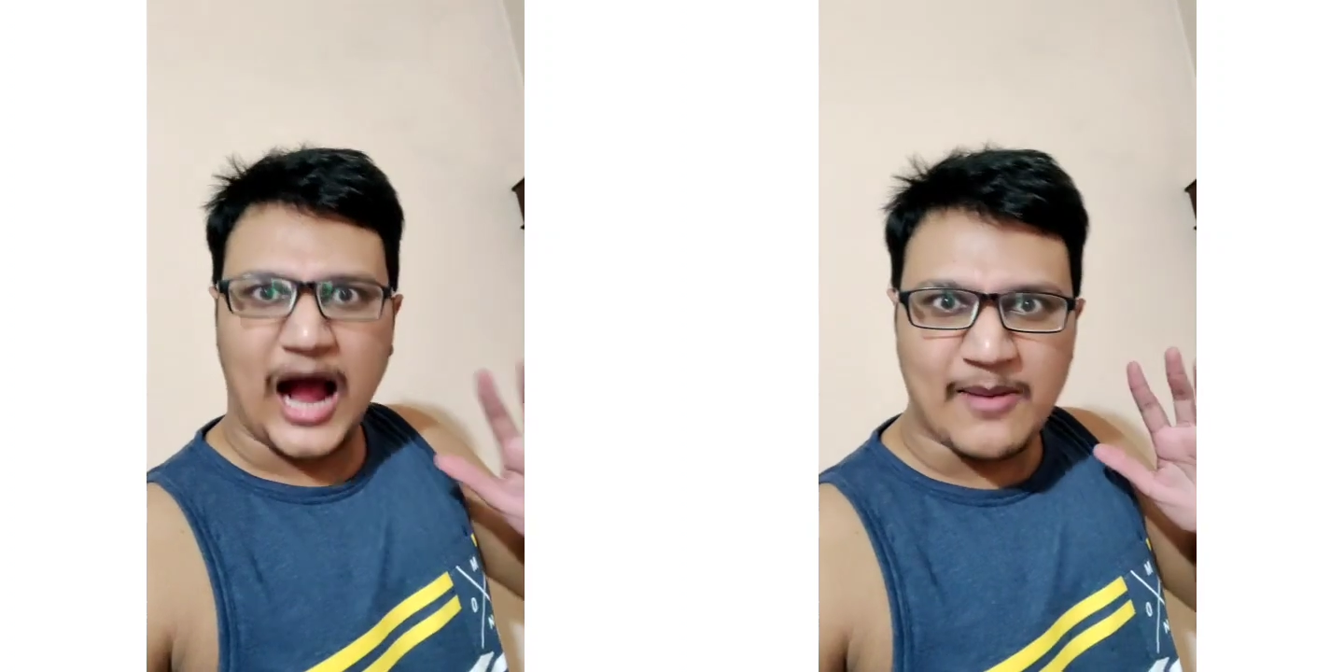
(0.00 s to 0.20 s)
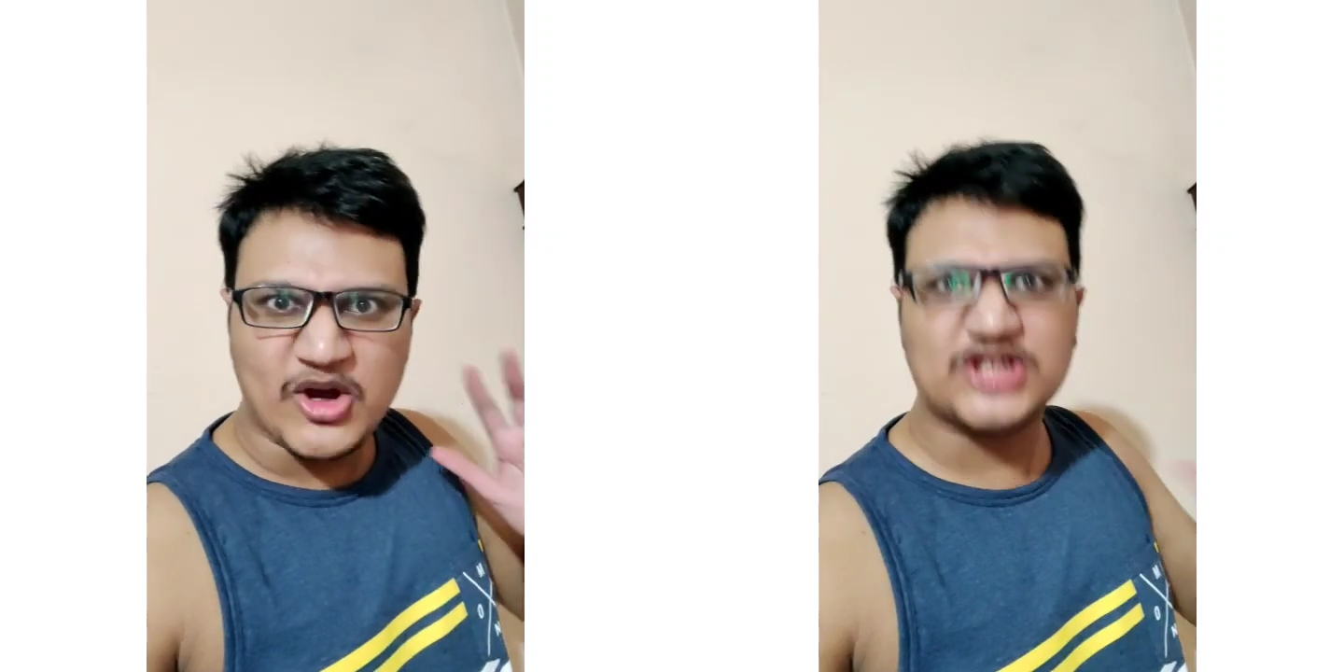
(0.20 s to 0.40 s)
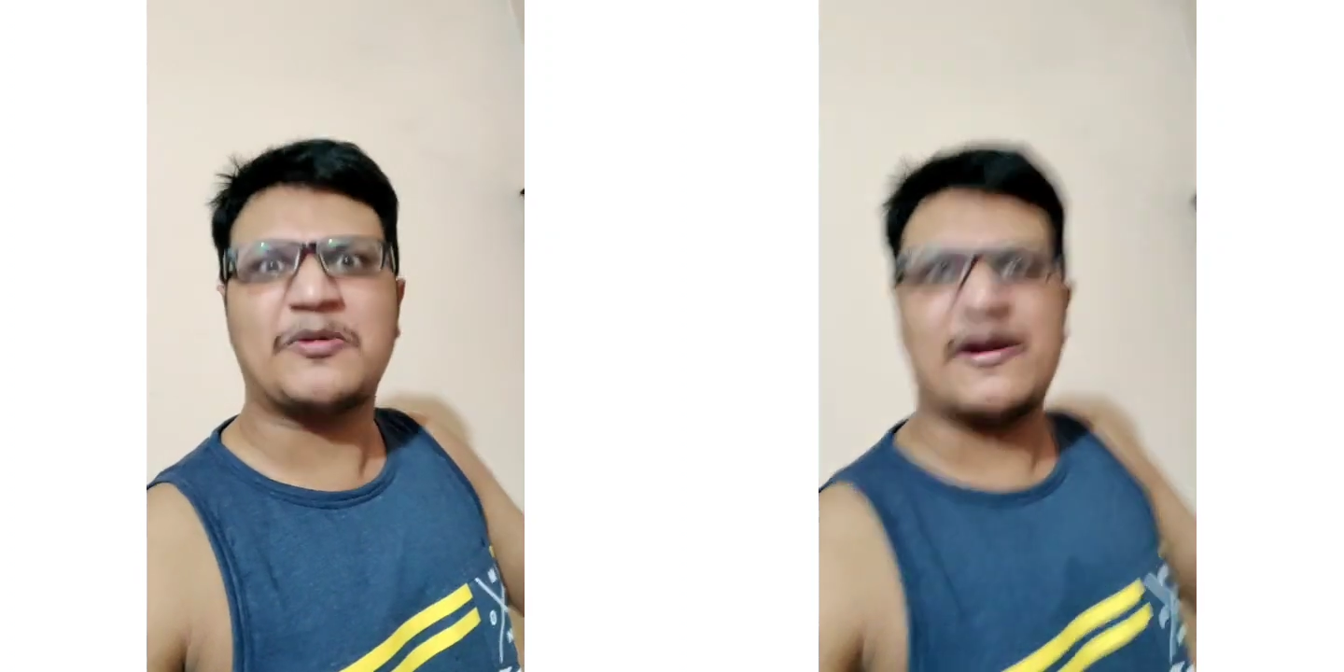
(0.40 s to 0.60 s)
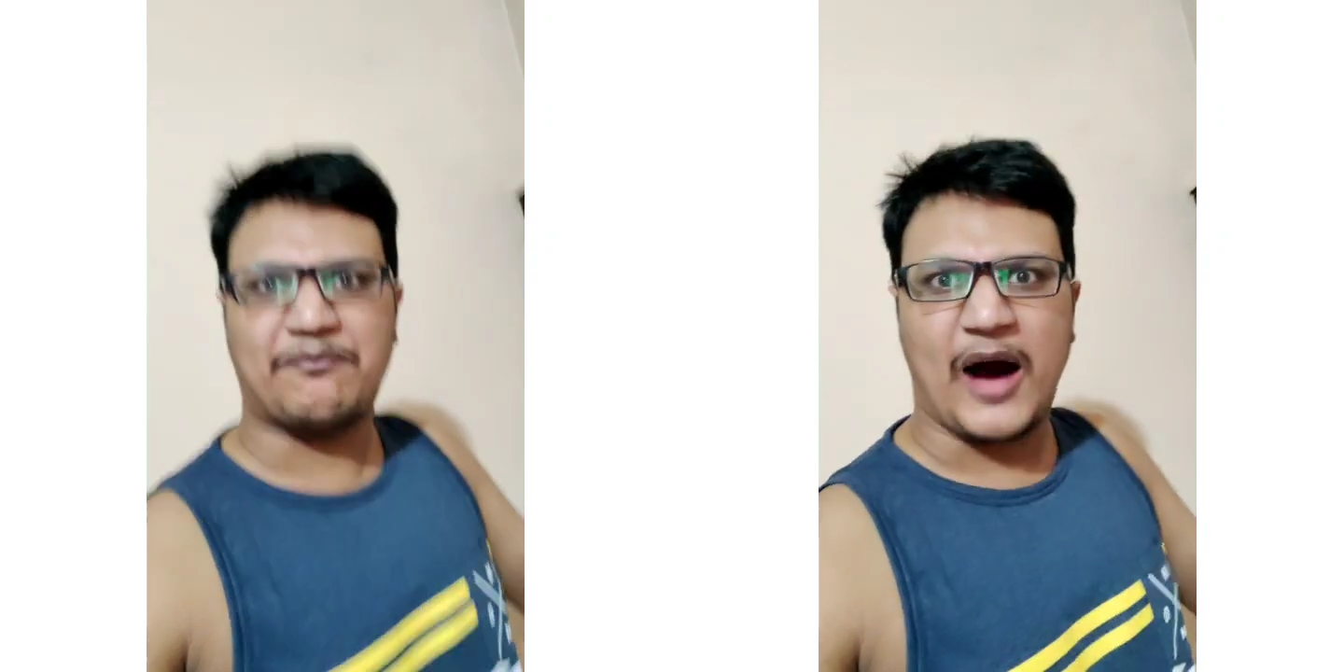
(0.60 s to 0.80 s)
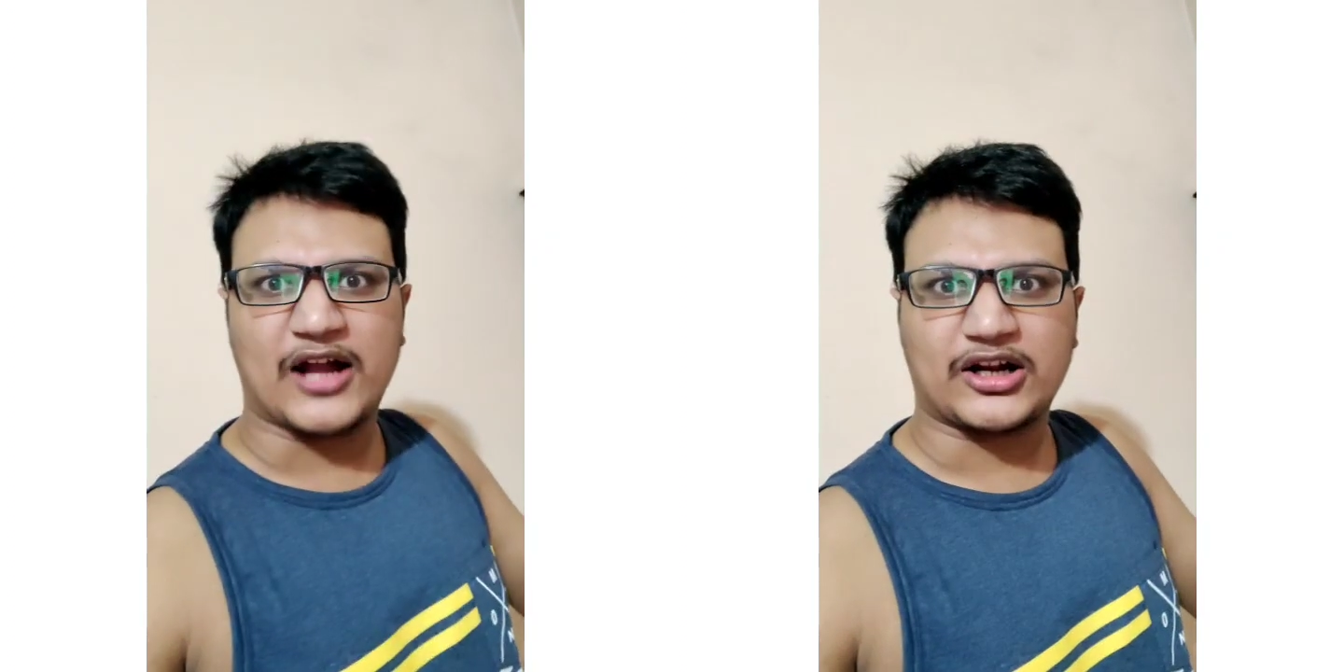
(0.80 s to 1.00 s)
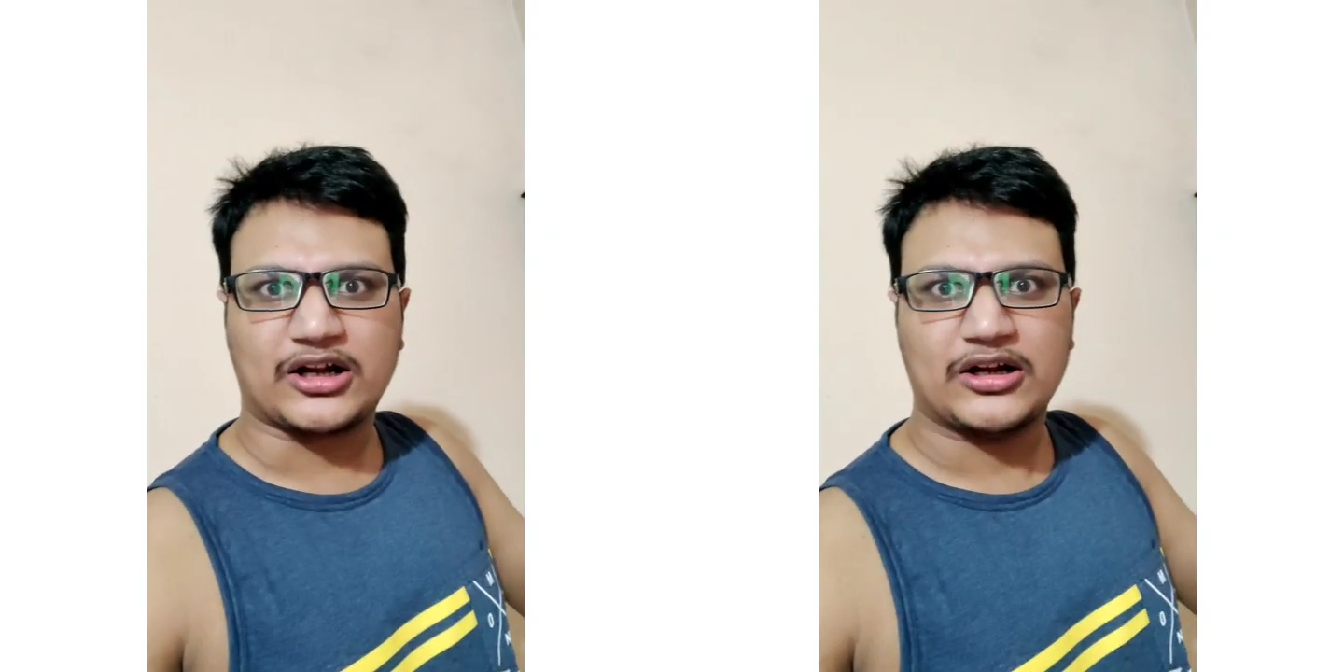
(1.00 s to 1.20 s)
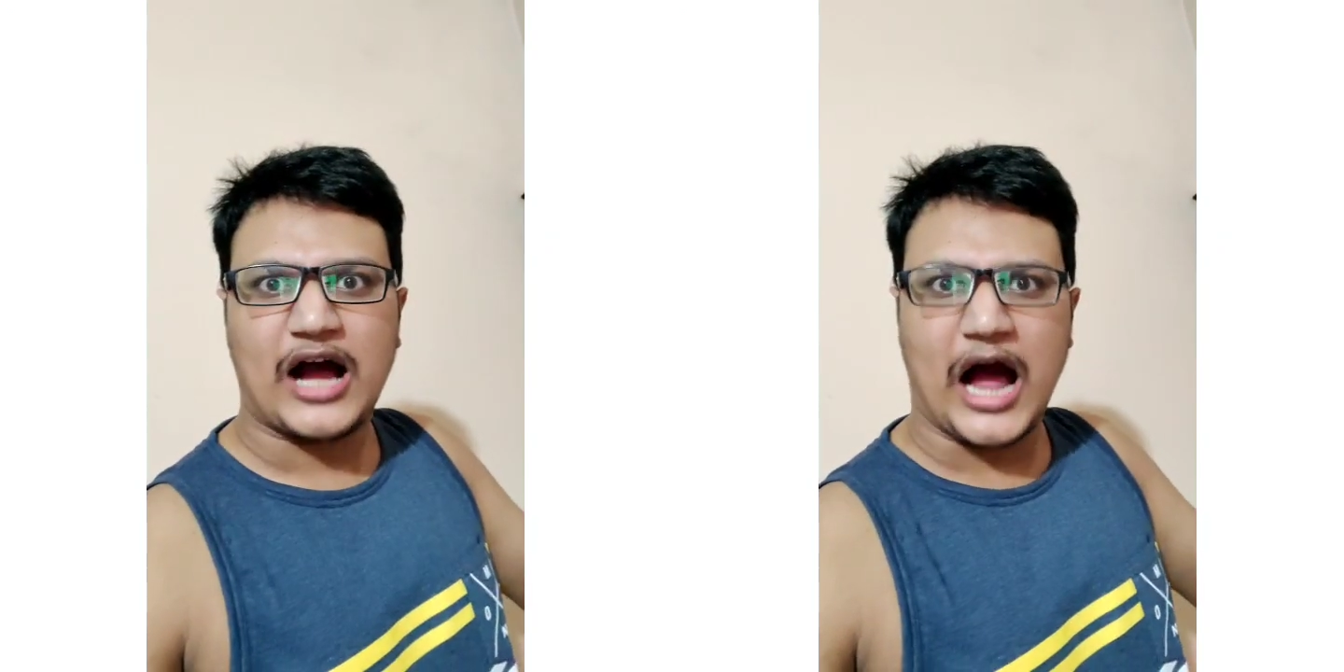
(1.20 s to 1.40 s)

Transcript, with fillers: amusement park.